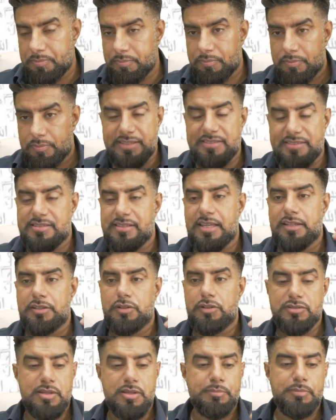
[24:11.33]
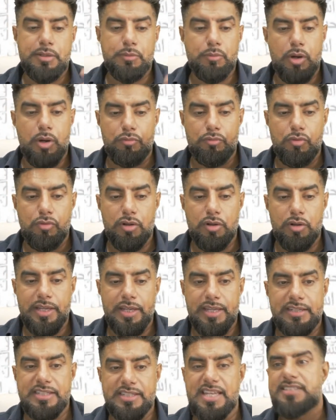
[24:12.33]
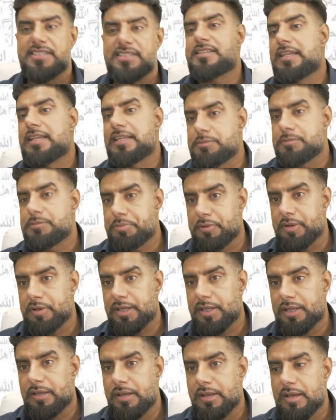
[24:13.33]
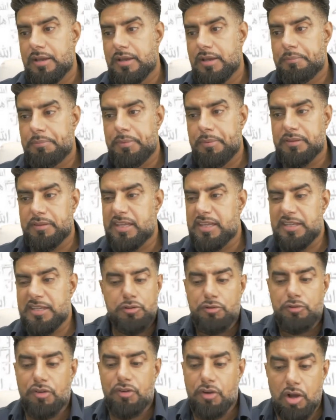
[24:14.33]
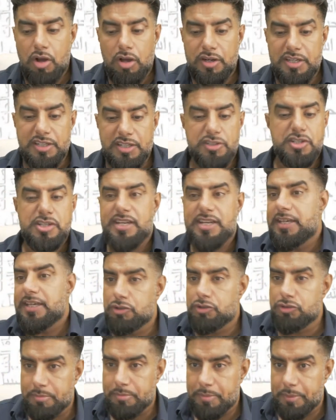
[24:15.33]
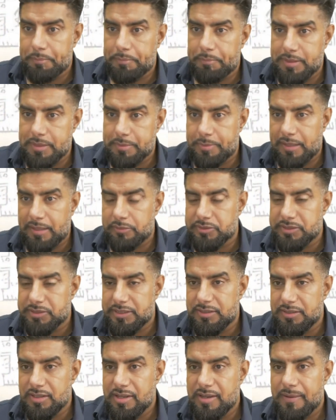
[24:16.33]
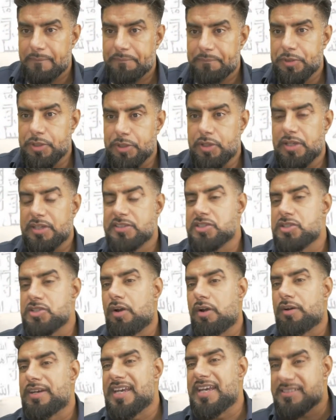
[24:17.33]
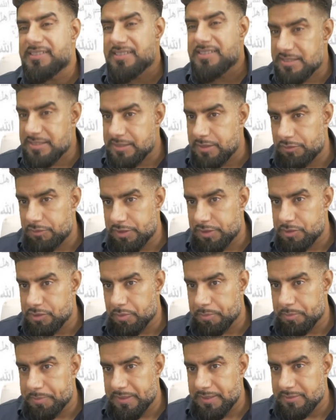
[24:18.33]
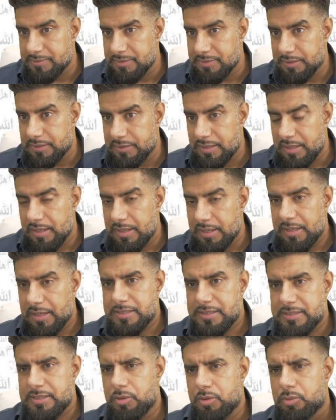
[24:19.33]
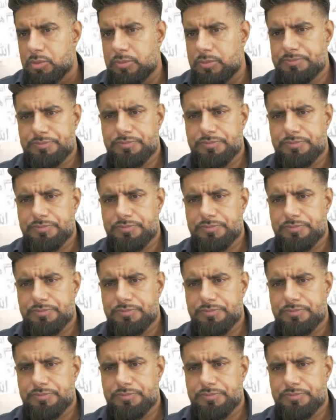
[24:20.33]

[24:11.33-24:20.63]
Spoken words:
let's say something went wrong in yesterday's prayer, but then you forgot and today you remembered about it. It's not necessary to repeat it. So